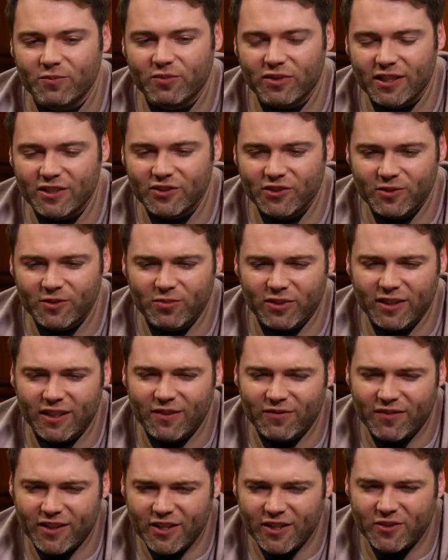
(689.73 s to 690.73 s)
pleasure
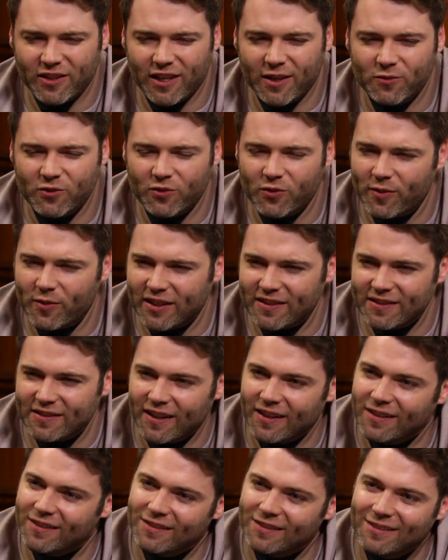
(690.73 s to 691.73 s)
playing video games with my
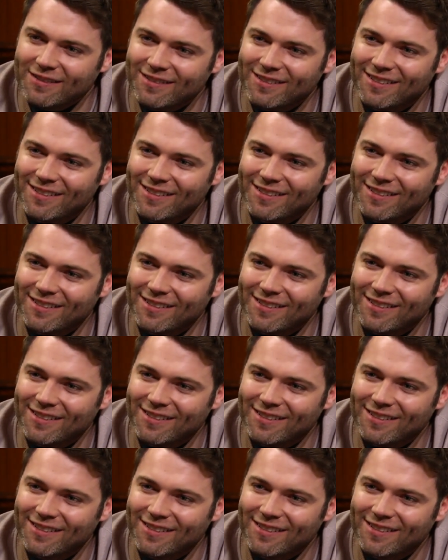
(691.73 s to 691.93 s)
son.